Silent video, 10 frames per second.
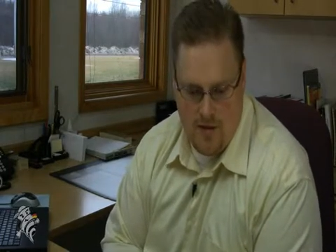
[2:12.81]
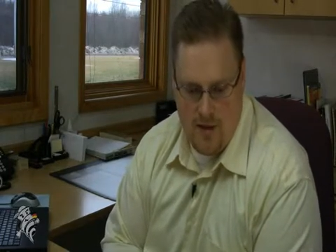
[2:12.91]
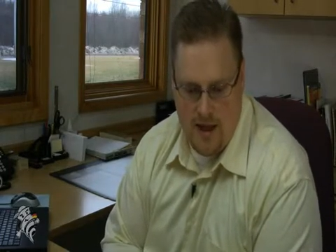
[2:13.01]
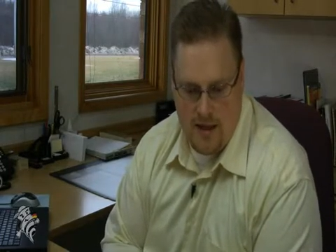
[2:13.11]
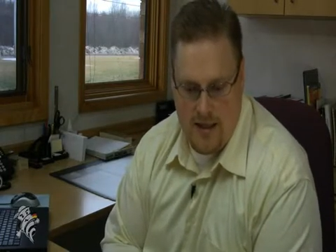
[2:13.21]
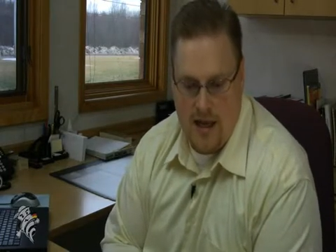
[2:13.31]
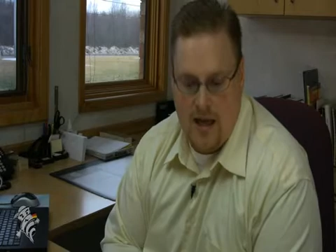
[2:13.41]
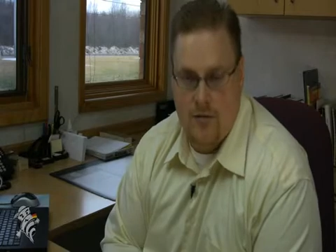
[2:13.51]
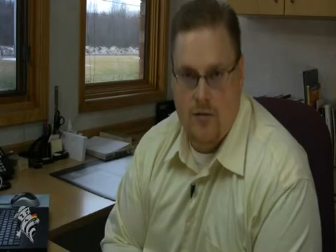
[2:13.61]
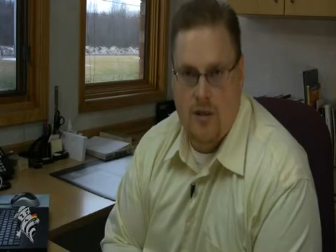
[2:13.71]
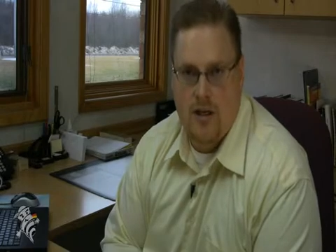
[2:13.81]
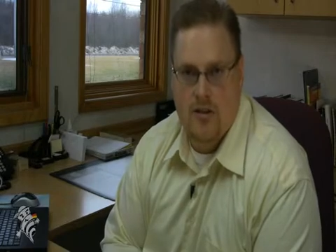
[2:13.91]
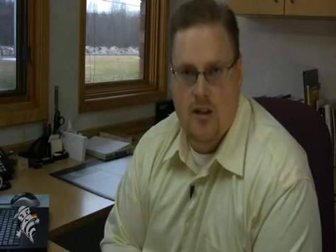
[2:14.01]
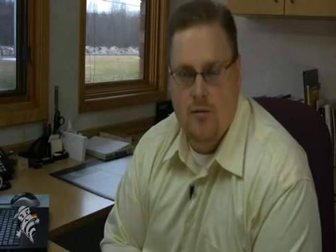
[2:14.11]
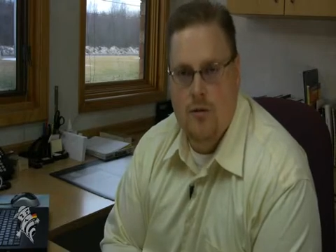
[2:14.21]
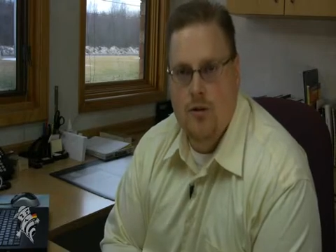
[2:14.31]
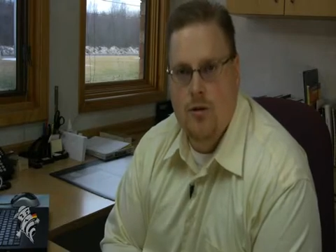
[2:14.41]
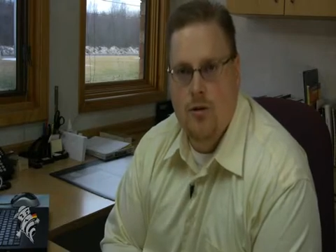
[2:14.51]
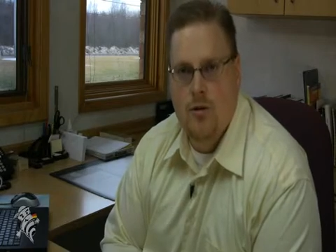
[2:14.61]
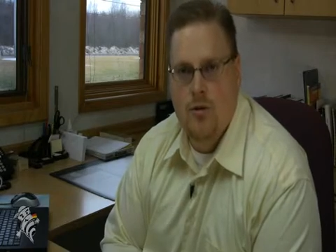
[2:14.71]
that after testing was
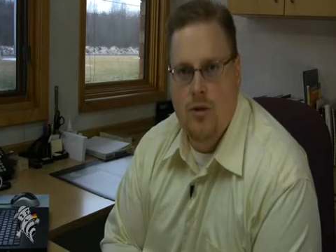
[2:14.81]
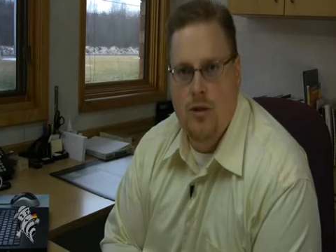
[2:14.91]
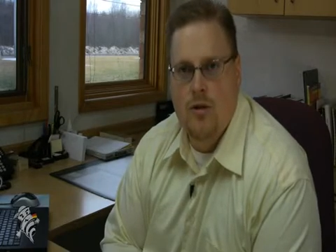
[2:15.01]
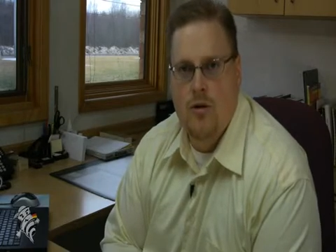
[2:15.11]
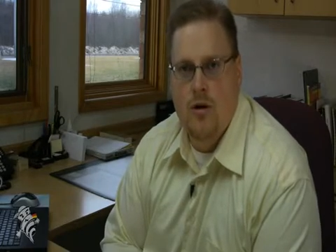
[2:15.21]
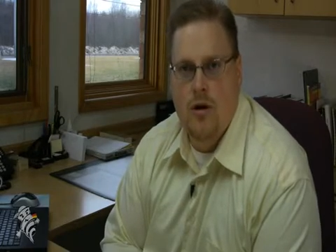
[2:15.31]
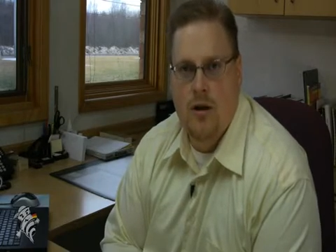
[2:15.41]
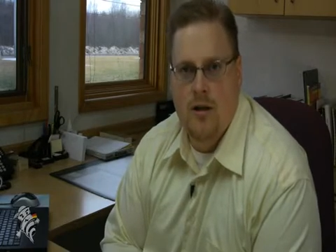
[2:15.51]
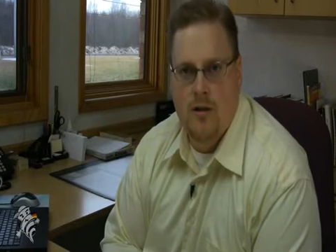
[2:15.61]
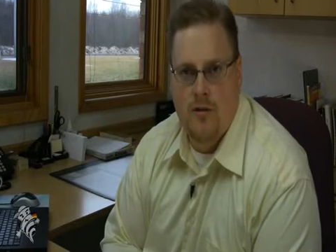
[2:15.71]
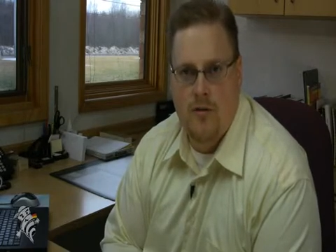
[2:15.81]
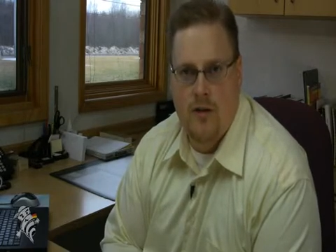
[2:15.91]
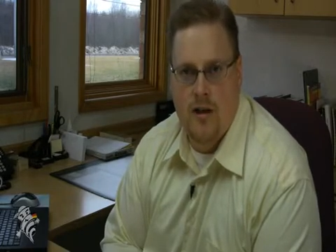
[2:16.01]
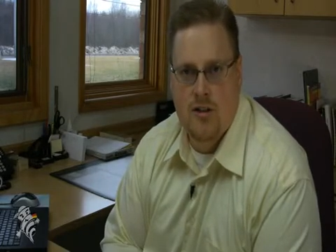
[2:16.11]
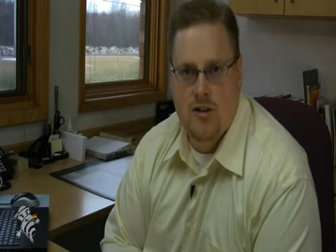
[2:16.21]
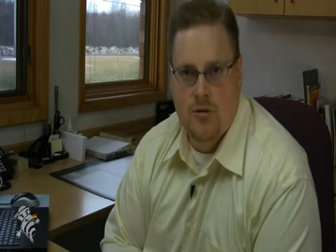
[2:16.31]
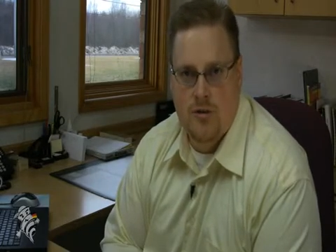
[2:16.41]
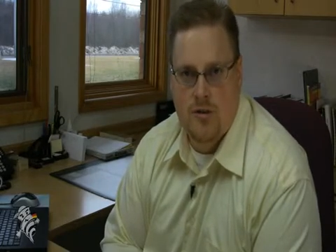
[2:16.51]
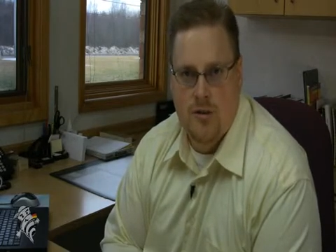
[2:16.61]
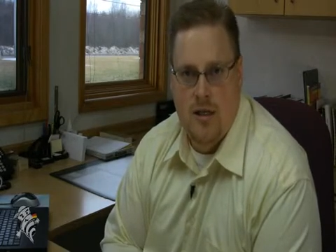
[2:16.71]
concluded on the
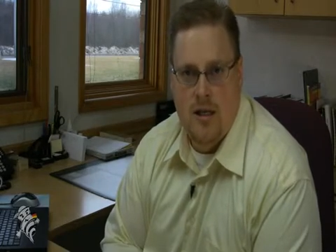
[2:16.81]
fasteners,